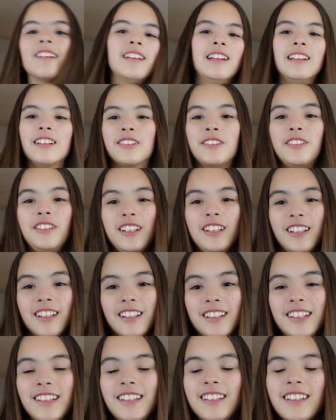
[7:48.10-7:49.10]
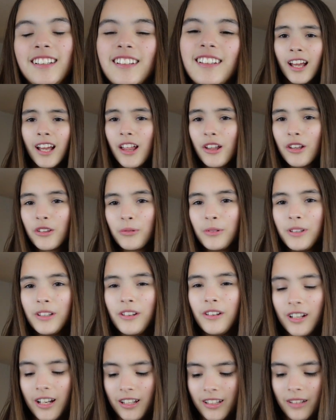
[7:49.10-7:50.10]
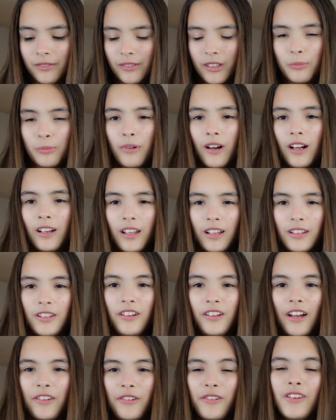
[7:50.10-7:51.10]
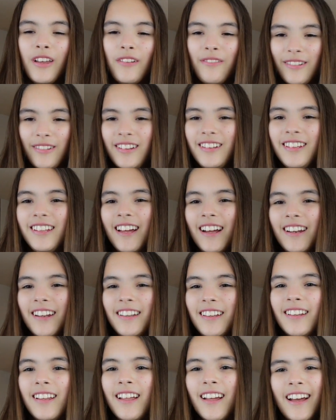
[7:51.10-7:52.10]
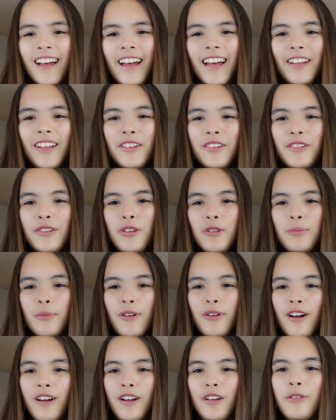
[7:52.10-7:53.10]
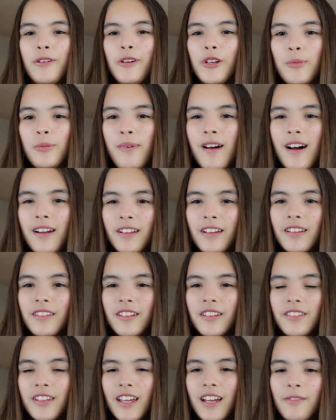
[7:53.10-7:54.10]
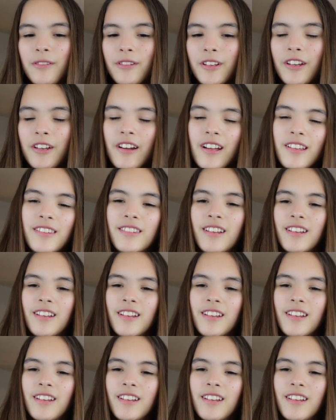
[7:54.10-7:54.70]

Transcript: It looked really good. It looks really good. I love this product. You guys should definitely get it. And just use Moroccanoils products because they have really great